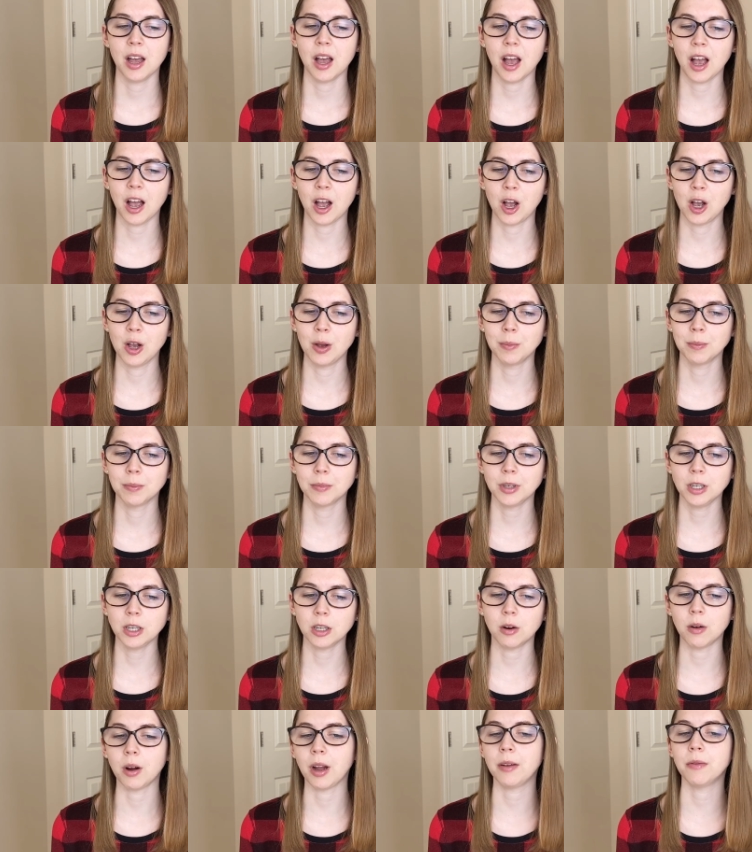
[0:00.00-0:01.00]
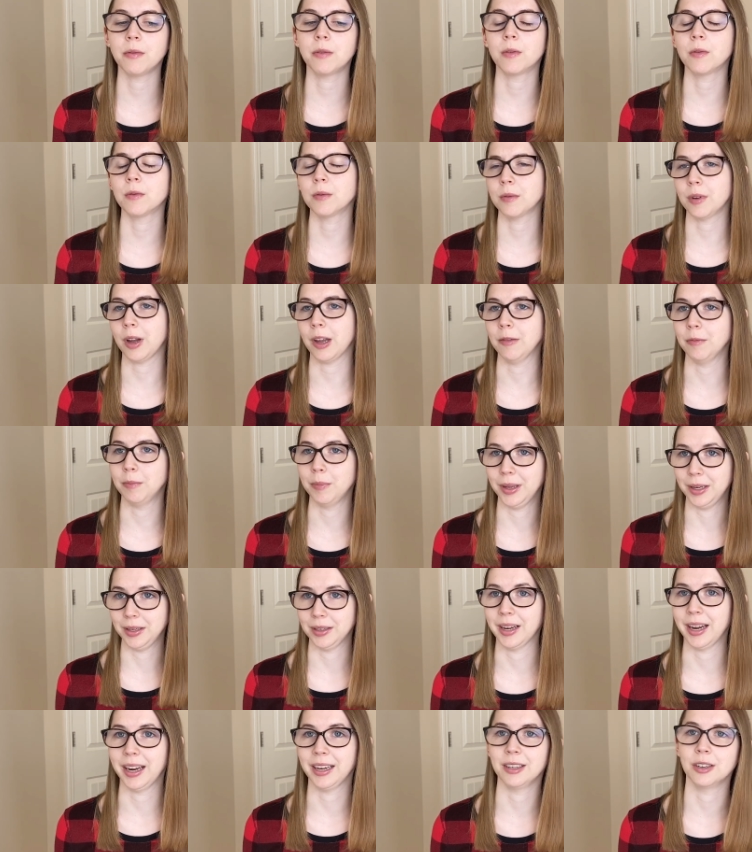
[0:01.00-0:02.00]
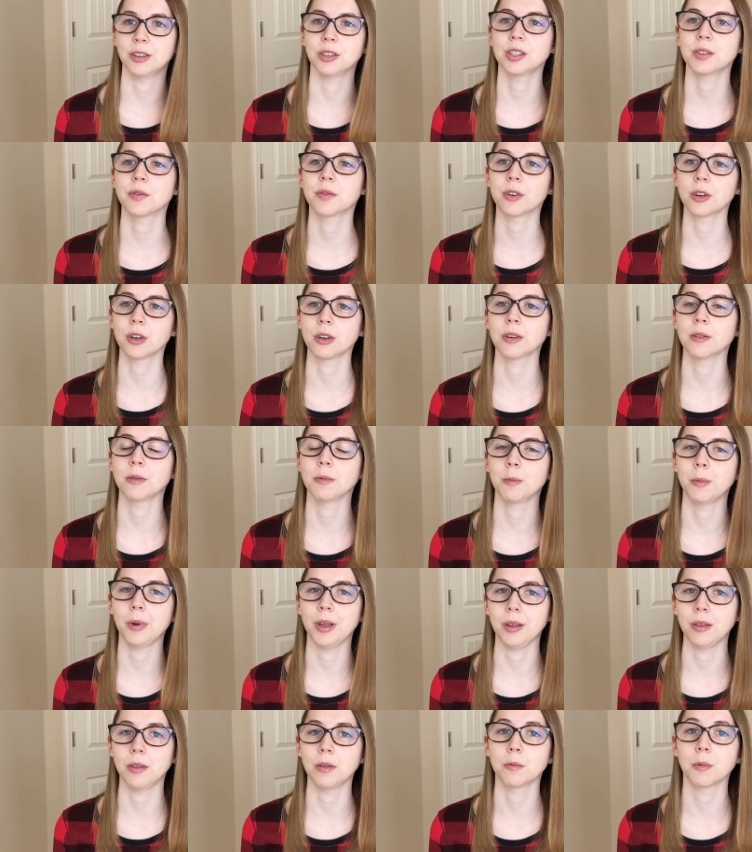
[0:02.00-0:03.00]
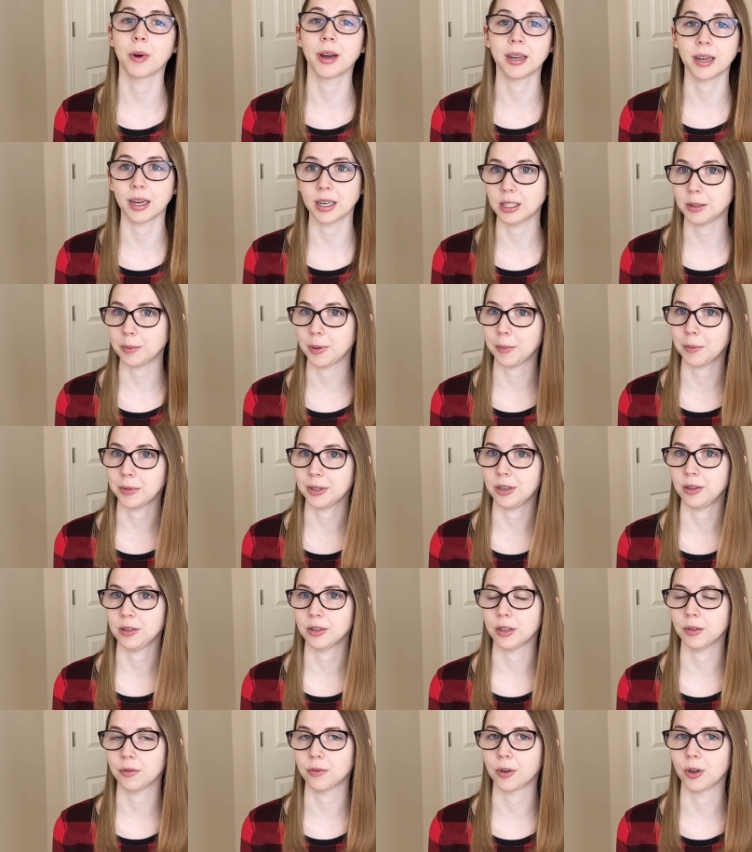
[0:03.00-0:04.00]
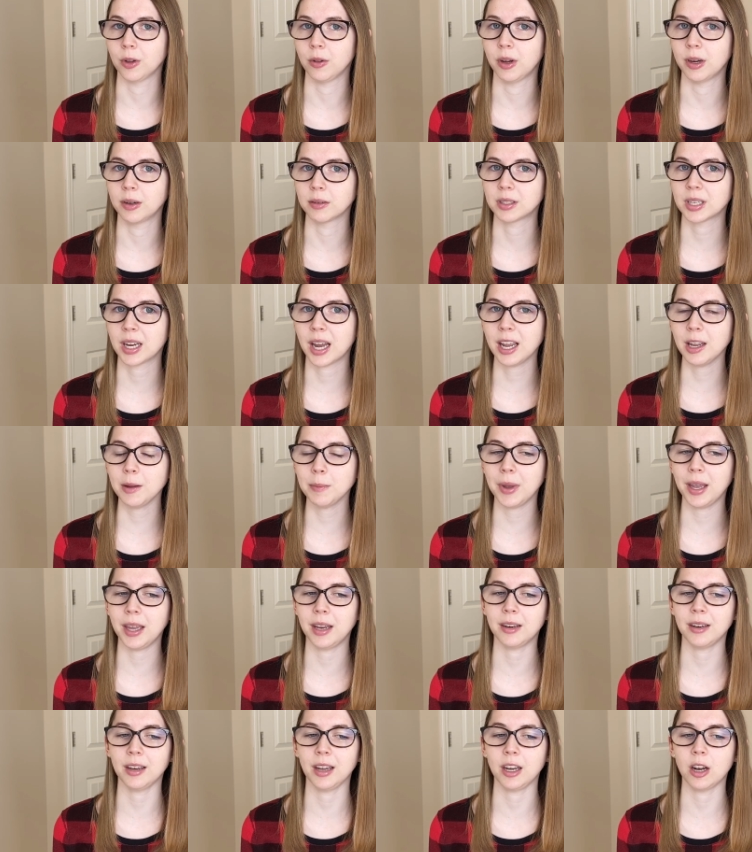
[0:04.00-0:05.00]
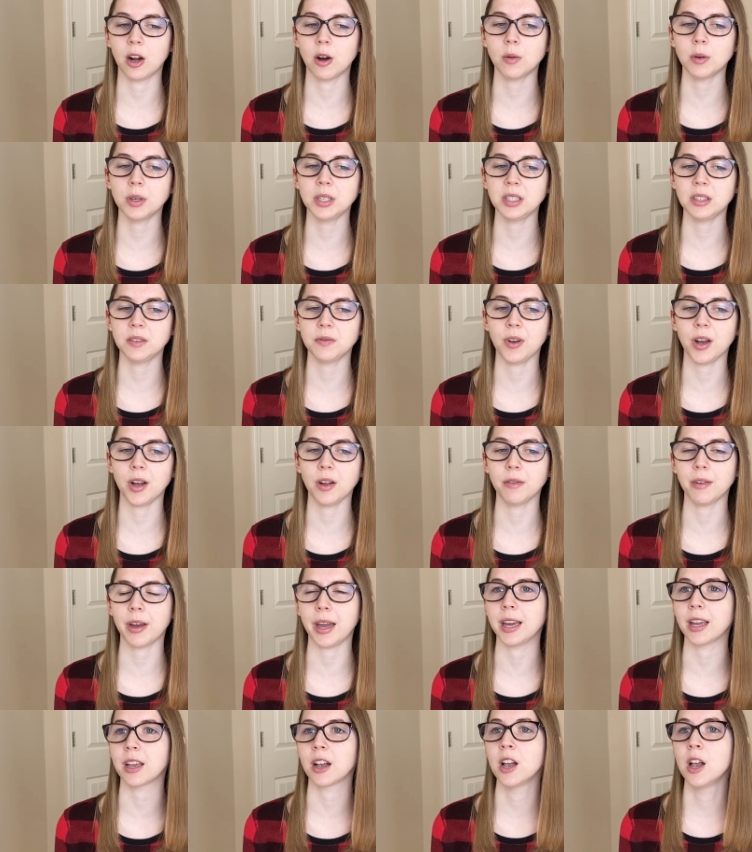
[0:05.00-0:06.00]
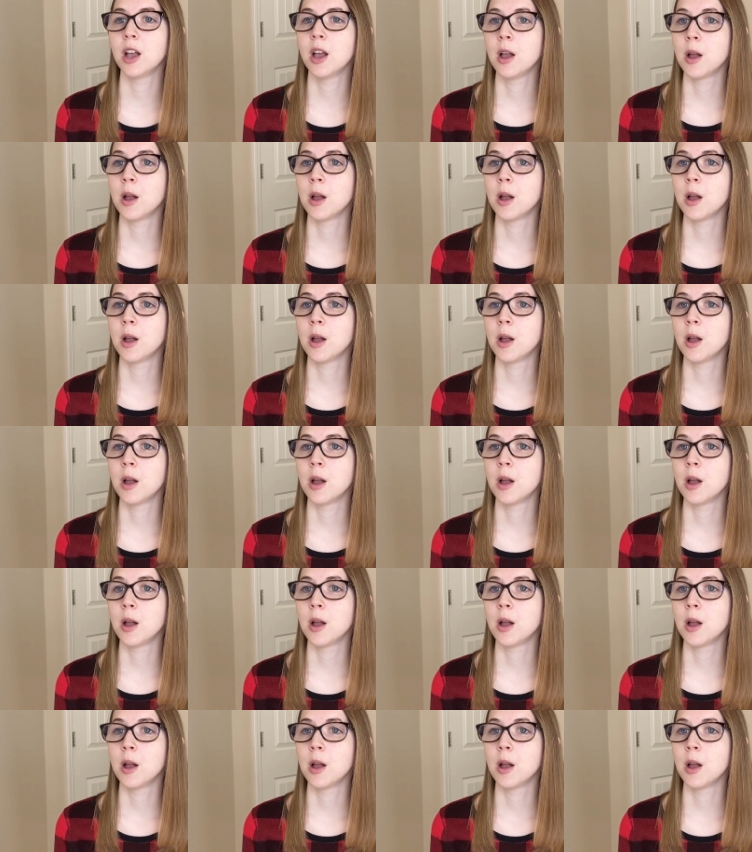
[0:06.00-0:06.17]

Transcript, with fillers: um, you know, I've I've been diagnosed for with retinitis pigmentosa for a long time, and it always felt like